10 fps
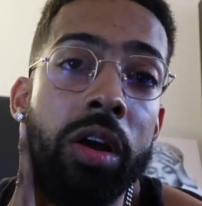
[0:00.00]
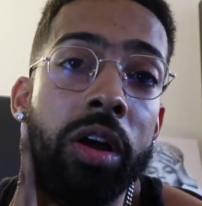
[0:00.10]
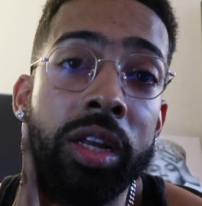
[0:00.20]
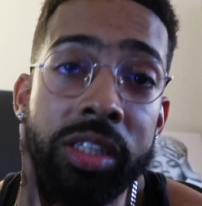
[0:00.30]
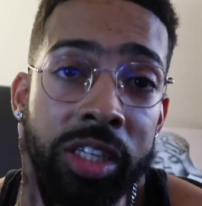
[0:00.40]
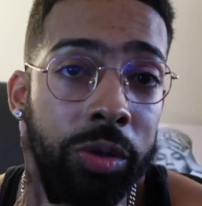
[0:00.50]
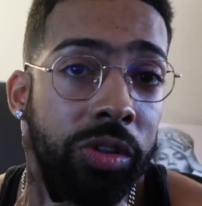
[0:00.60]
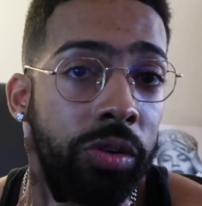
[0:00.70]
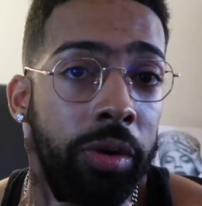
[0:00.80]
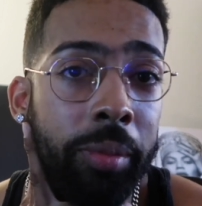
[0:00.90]
continued
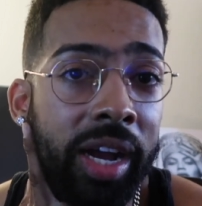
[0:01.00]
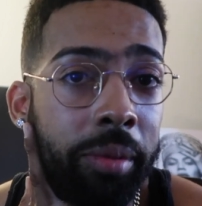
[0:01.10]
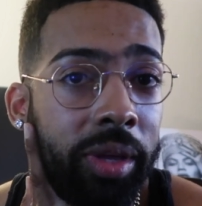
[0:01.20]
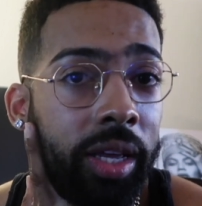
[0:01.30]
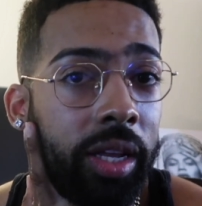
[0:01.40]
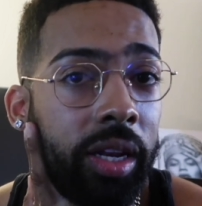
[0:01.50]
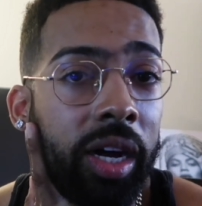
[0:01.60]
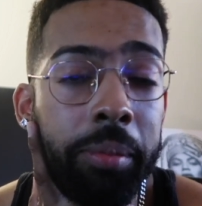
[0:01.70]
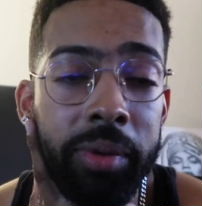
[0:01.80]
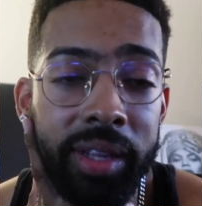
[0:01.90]
to remind me and
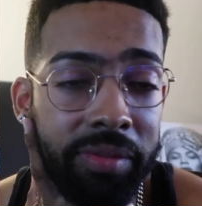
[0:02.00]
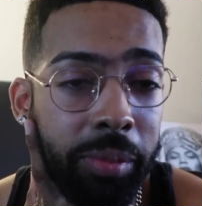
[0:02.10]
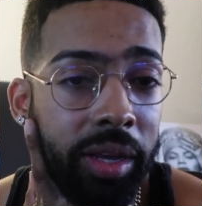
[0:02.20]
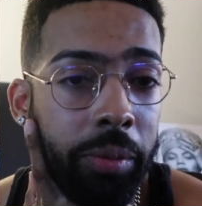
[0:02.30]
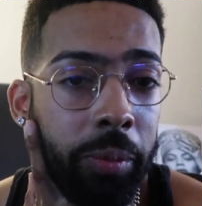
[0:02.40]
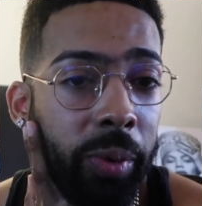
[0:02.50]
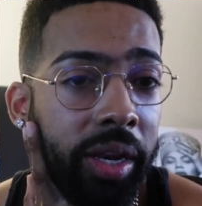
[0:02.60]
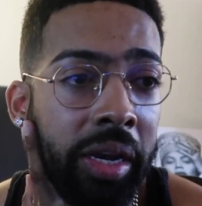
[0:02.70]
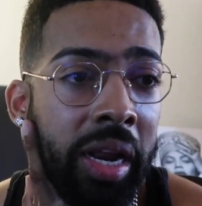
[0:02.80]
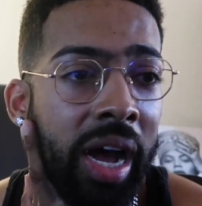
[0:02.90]
uplift me
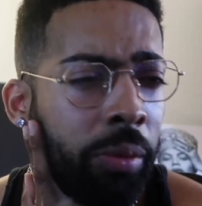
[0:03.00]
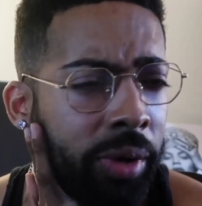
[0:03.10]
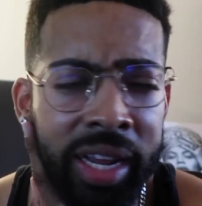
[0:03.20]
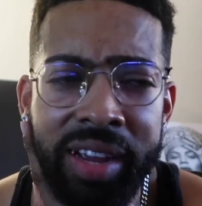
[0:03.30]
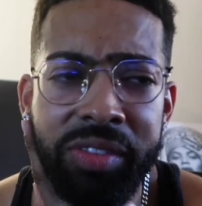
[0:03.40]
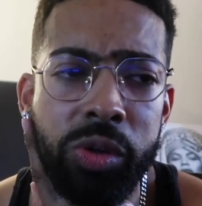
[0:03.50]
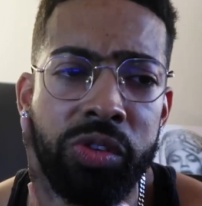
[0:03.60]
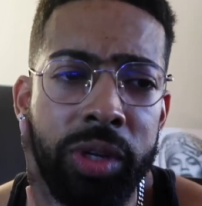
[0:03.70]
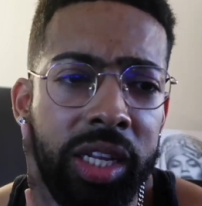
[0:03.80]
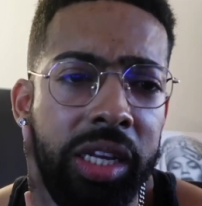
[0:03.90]
when I would have those
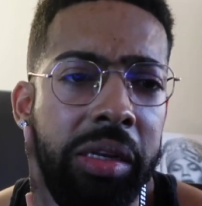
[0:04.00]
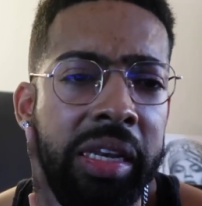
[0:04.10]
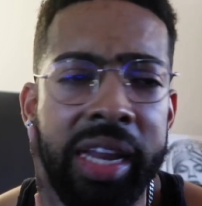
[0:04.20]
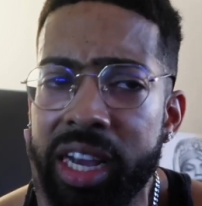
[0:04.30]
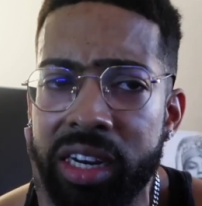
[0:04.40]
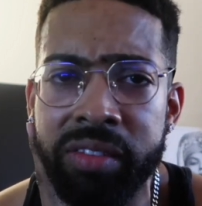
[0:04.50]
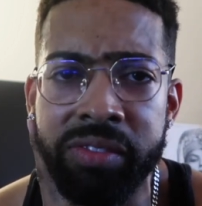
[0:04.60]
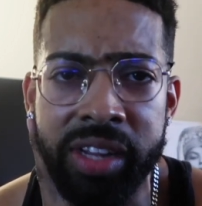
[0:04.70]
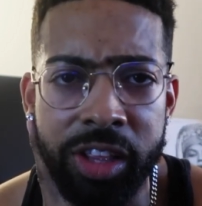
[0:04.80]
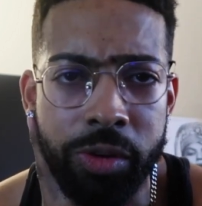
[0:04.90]
really negative,
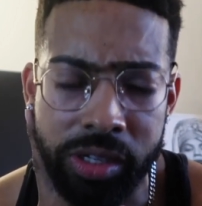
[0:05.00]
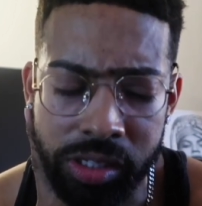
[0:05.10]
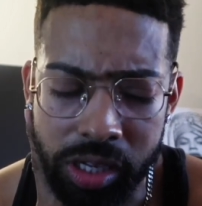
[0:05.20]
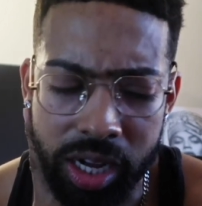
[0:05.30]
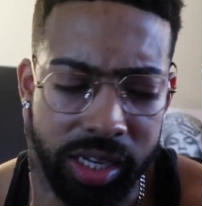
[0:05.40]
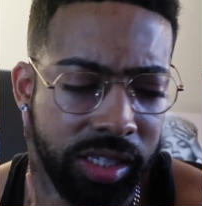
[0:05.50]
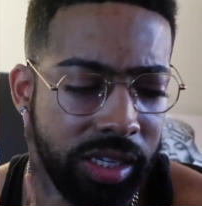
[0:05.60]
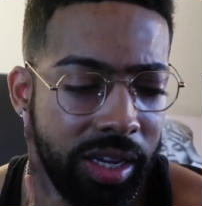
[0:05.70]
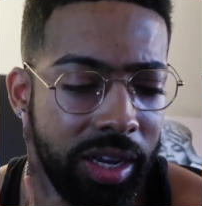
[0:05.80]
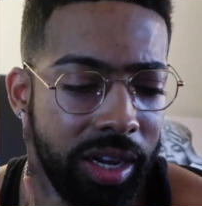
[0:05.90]
dangerous thoughts.
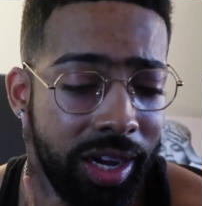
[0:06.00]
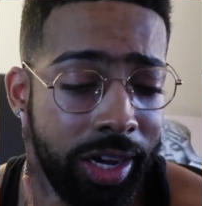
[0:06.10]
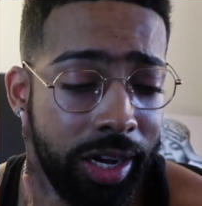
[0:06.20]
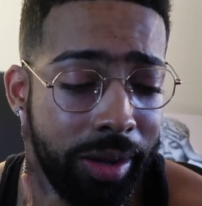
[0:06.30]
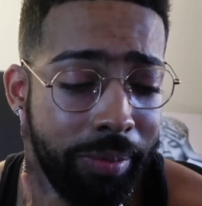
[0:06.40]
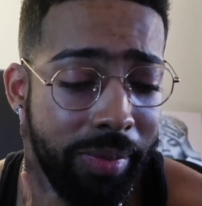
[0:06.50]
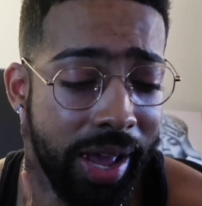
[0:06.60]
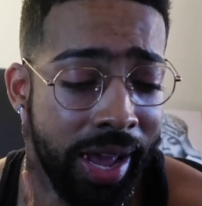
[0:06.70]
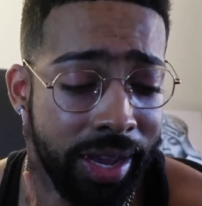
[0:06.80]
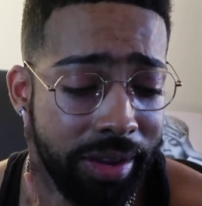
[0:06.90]

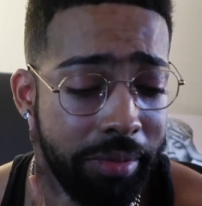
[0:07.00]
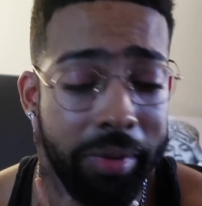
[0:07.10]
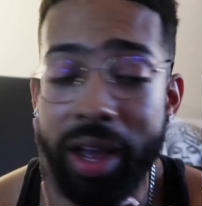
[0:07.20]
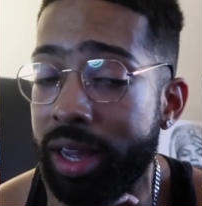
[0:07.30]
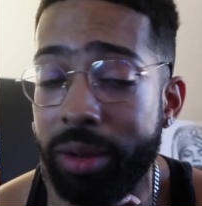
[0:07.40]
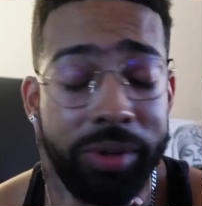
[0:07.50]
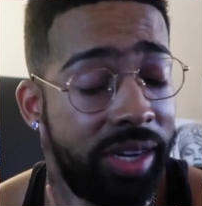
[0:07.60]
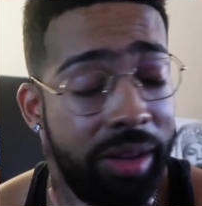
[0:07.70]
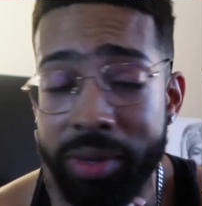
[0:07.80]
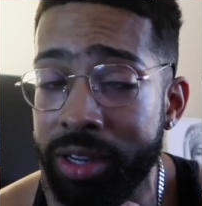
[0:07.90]
And I would
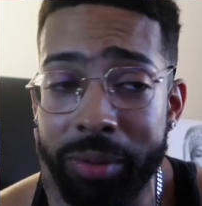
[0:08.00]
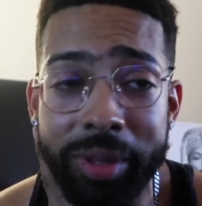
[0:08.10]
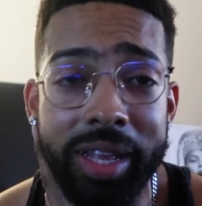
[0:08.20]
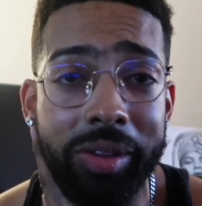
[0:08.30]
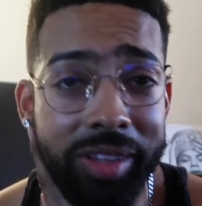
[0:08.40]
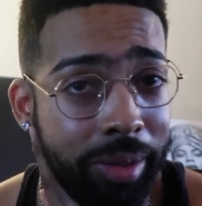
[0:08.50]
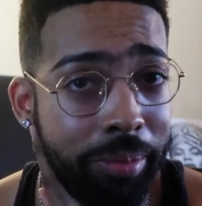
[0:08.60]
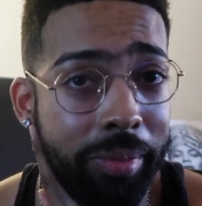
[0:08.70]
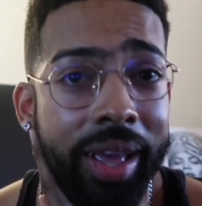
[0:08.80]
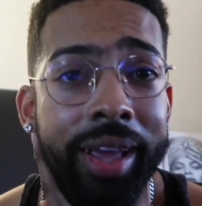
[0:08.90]
not be here without
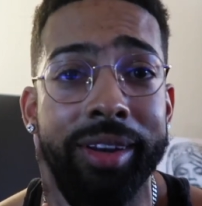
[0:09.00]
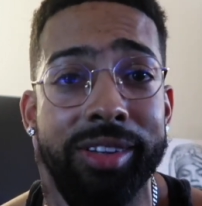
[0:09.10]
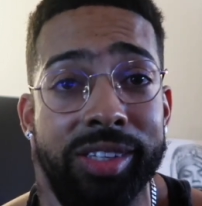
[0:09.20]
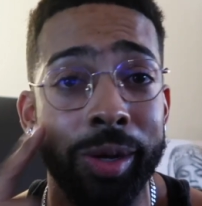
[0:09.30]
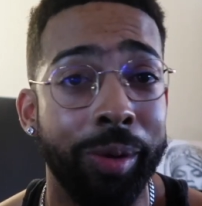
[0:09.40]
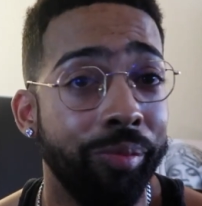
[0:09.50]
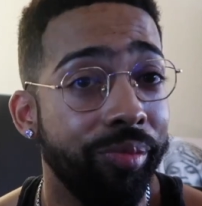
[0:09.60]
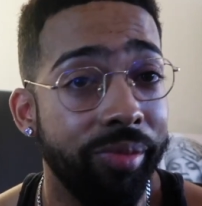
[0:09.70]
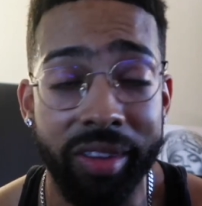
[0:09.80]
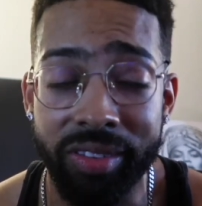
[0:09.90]
them. And so
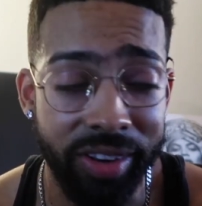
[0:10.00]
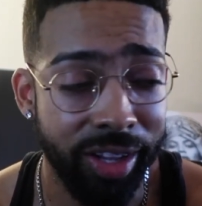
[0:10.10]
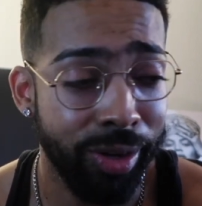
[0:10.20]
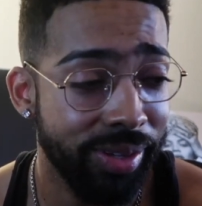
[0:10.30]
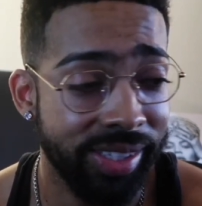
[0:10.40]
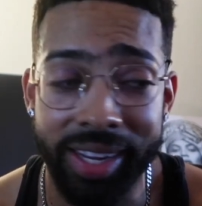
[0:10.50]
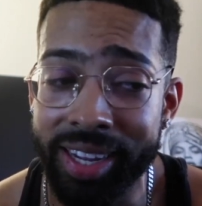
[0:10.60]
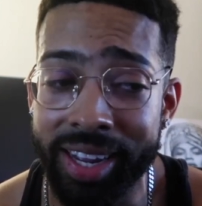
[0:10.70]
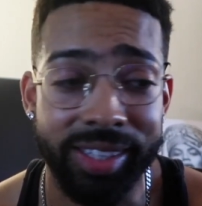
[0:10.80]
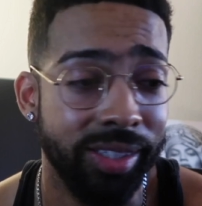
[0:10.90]
this video is
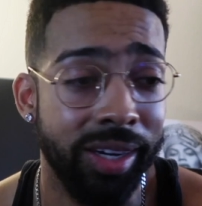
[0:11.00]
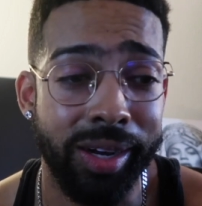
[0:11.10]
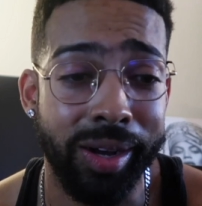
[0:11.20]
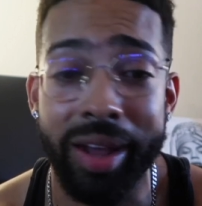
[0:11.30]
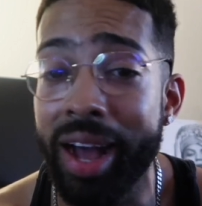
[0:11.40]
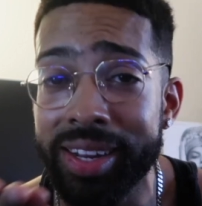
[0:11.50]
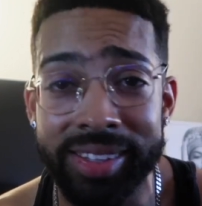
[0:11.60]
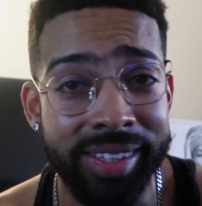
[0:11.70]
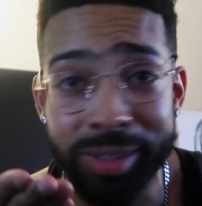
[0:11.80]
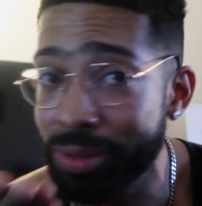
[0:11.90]
dedicated to y'all.
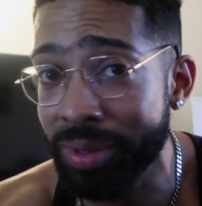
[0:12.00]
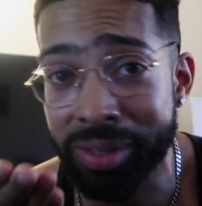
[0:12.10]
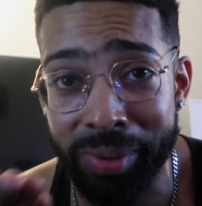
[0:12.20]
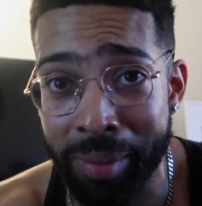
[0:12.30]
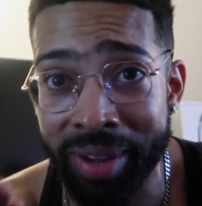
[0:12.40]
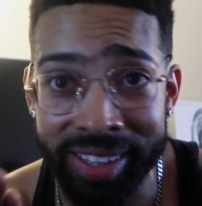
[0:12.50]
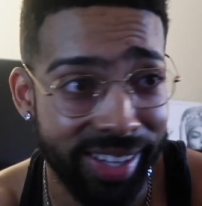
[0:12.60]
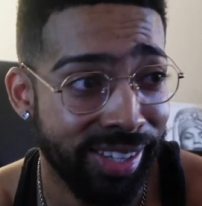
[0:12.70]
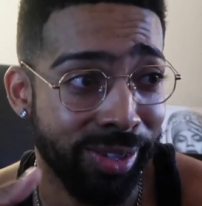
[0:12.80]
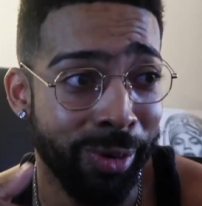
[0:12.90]
Honestly, this is the reason why I made
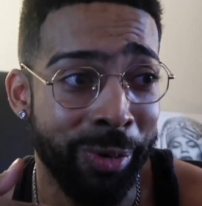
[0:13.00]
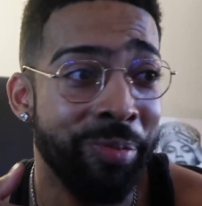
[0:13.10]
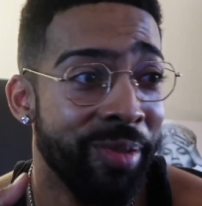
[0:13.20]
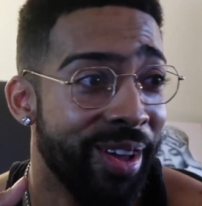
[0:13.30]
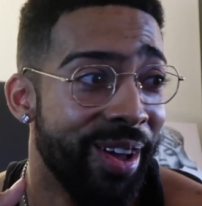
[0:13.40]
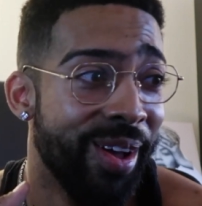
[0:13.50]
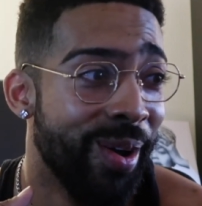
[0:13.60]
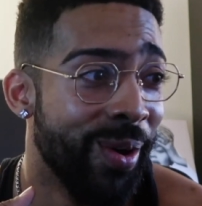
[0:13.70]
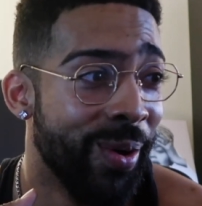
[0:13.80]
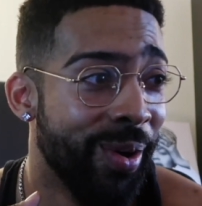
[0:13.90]
this, so
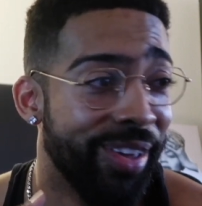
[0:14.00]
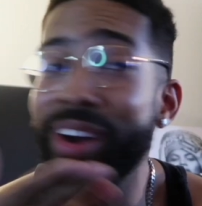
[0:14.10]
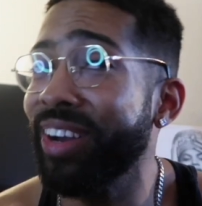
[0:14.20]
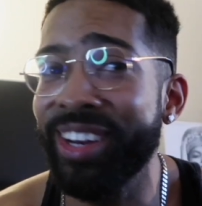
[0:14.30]
y'all can